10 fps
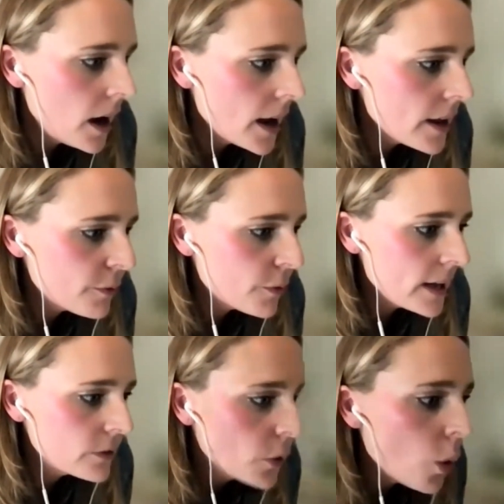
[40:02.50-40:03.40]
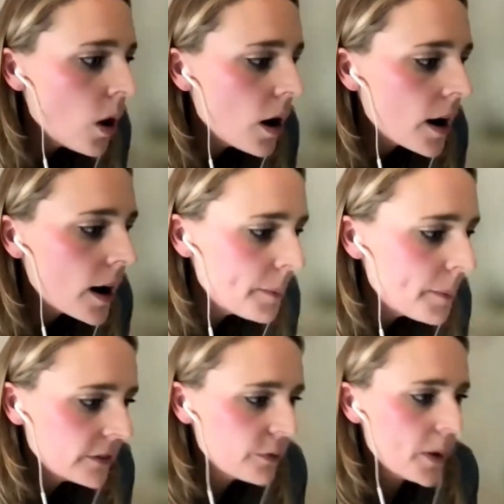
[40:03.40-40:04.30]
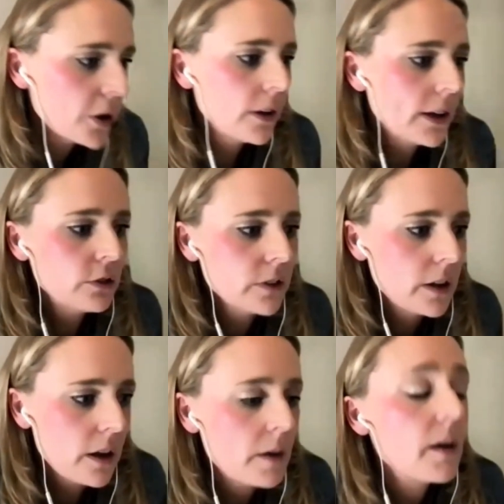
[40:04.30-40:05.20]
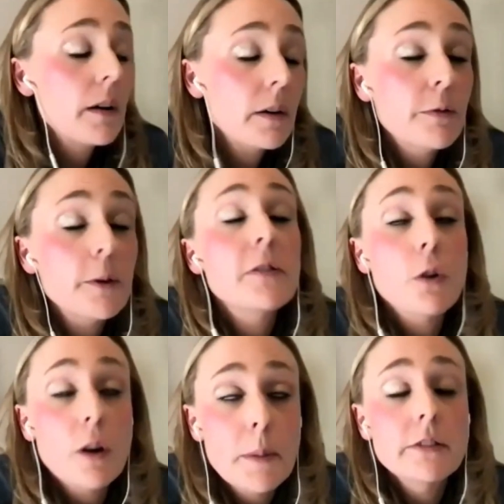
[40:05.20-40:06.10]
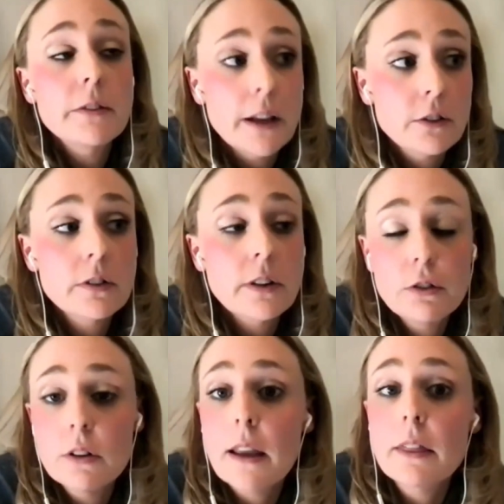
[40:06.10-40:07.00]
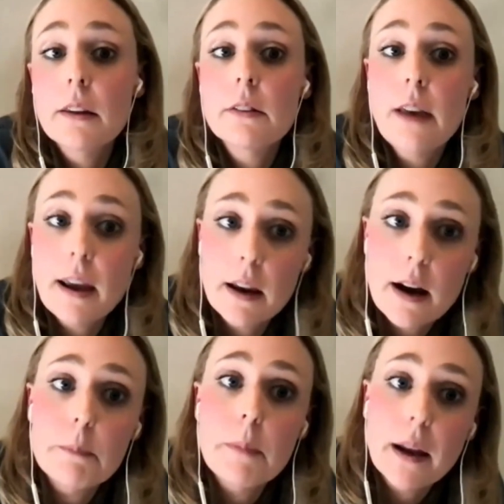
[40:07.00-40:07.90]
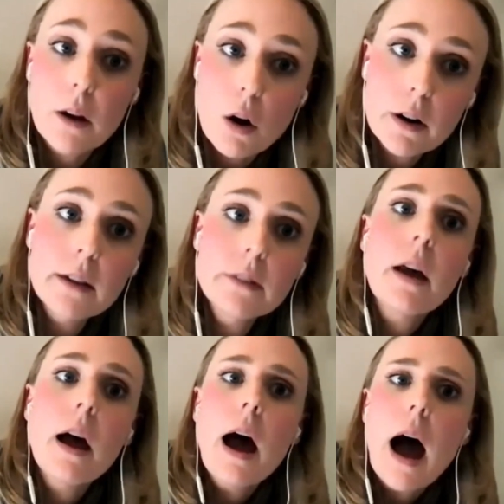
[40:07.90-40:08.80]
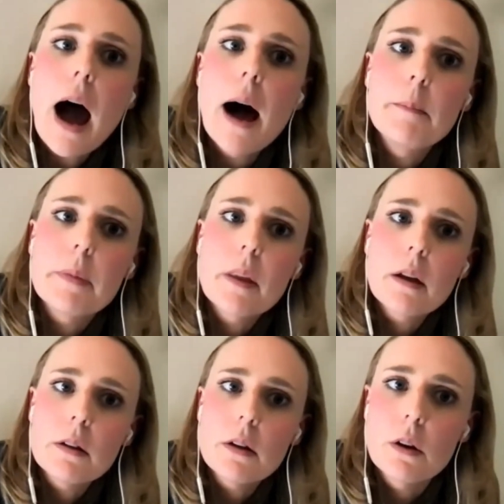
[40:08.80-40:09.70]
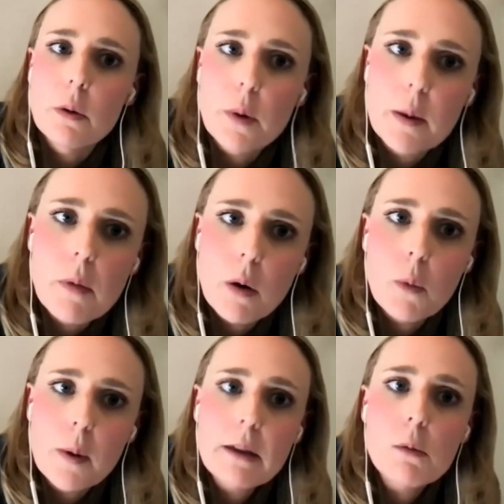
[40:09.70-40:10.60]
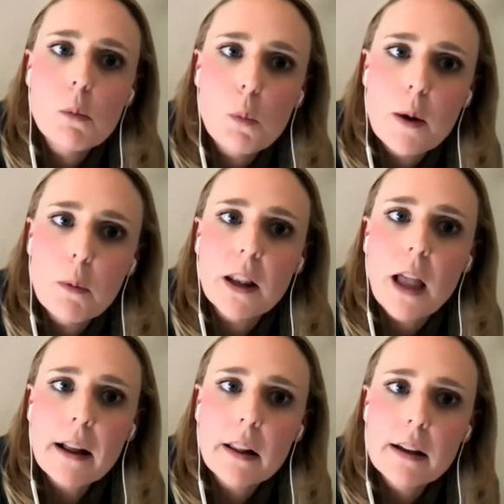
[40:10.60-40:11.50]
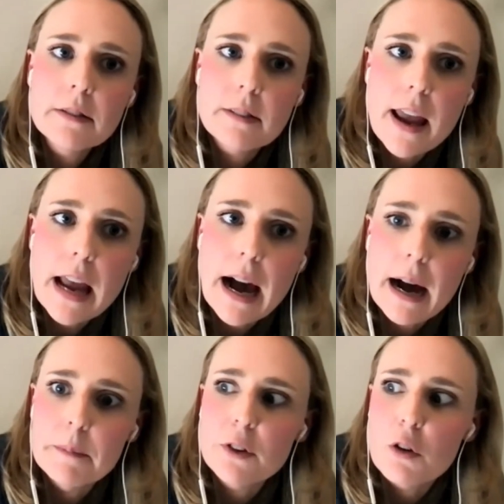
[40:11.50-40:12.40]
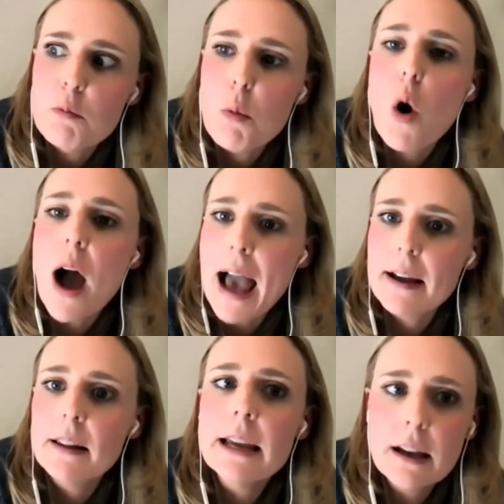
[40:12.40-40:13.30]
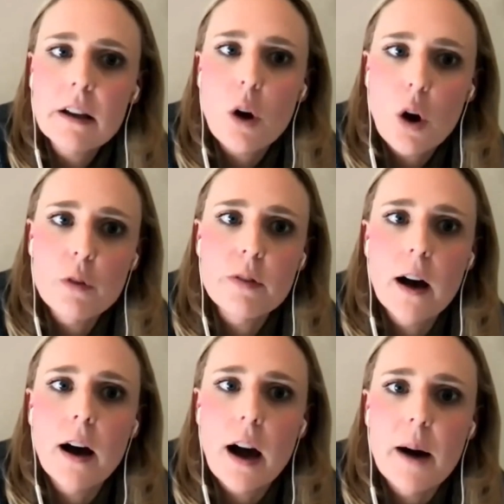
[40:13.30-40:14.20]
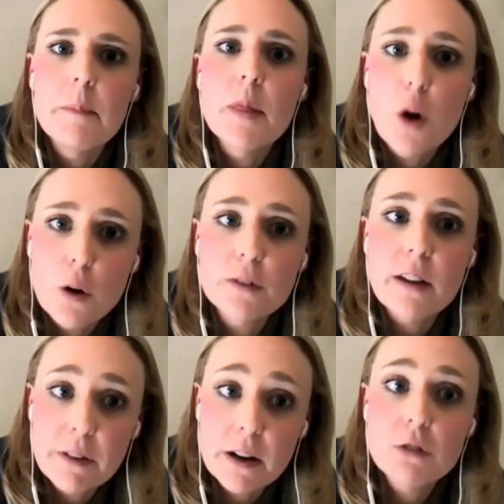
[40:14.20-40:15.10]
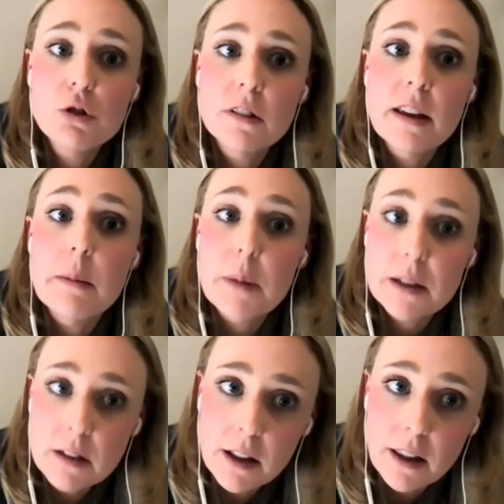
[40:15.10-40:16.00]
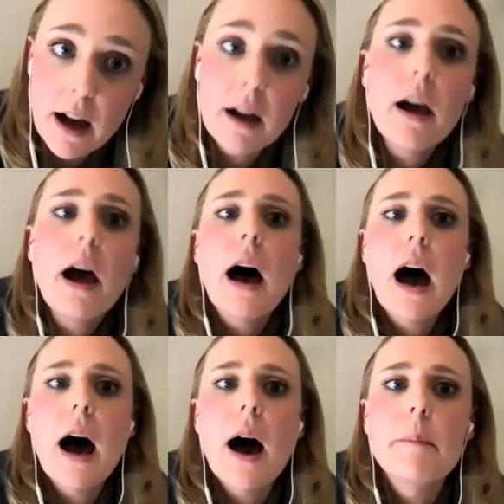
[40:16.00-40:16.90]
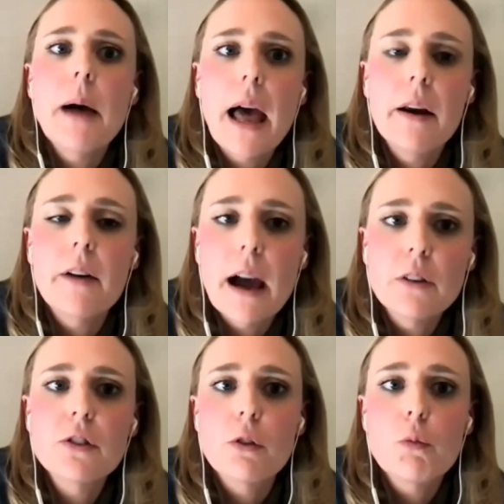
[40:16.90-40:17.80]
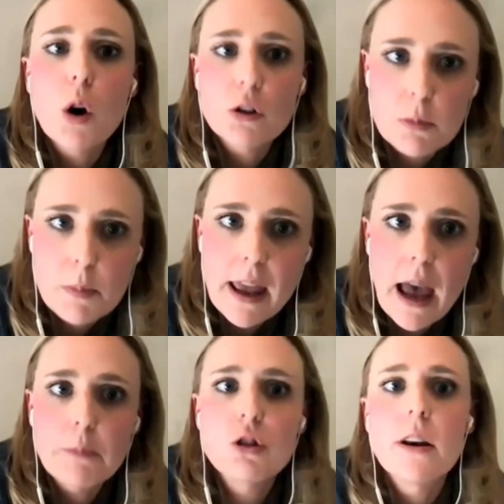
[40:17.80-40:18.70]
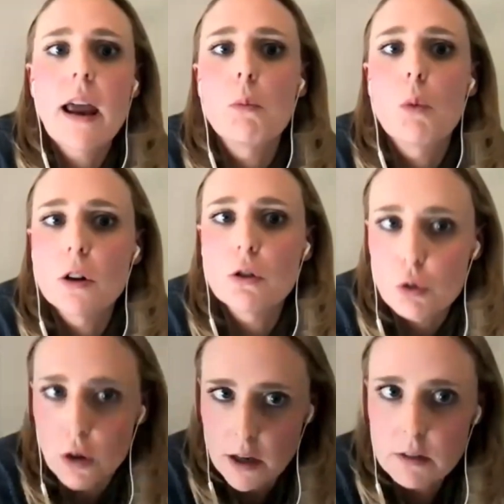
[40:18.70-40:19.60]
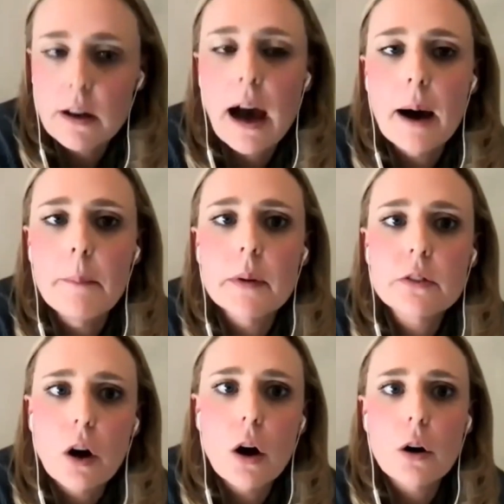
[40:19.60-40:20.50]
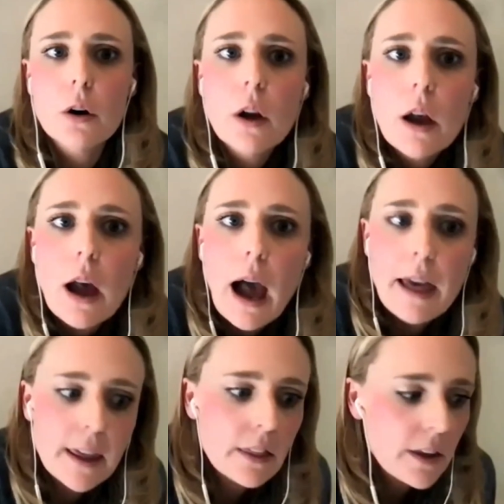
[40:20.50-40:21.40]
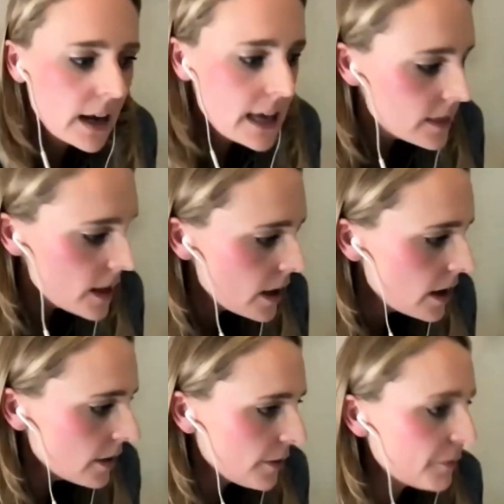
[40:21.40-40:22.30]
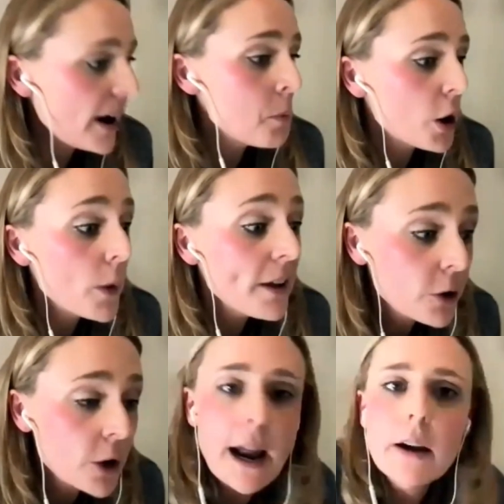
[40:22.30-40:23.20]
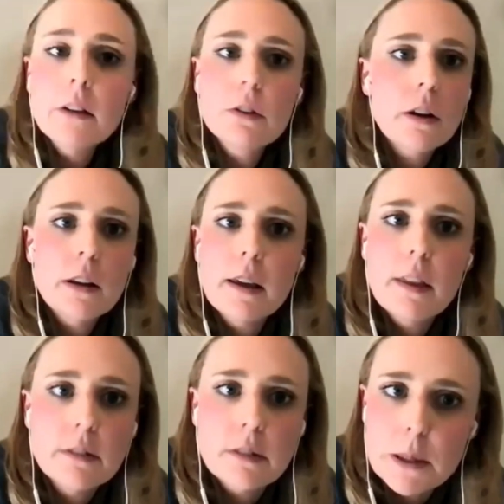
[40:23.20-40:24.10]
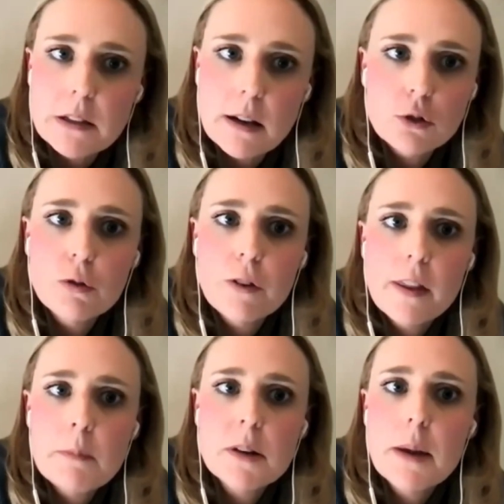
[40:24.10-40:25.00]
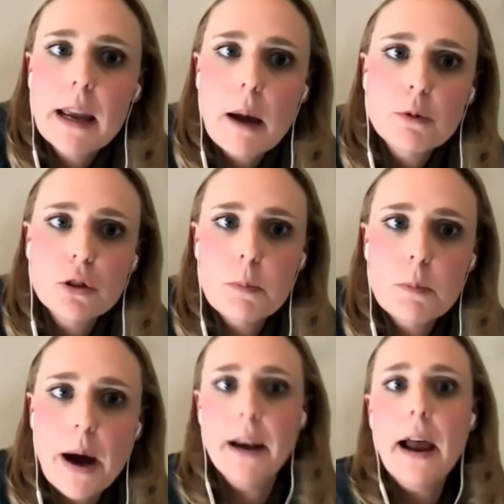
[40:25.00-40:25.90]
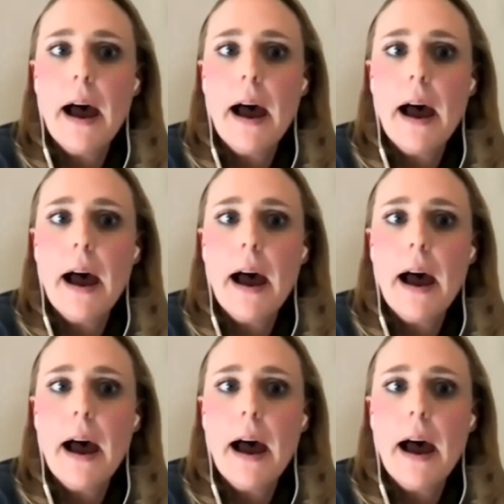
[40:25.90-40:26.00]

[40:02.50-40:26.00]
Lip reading: if we saw a piece of model legislation, if we saw a piece of legislation like this taken up by Congress, we would likely see sort of more haggling over those definitions in particular, and around sort of what should be captured and what shouldn't. So I think that in the framework we've created, certainly there's the potential for them to be captured, but